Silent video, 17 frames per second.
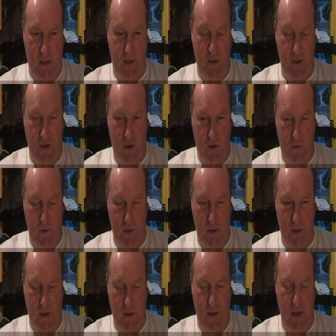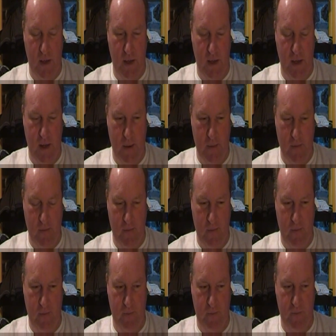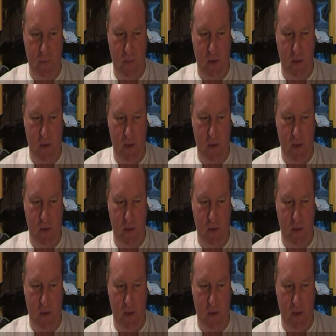had discovered the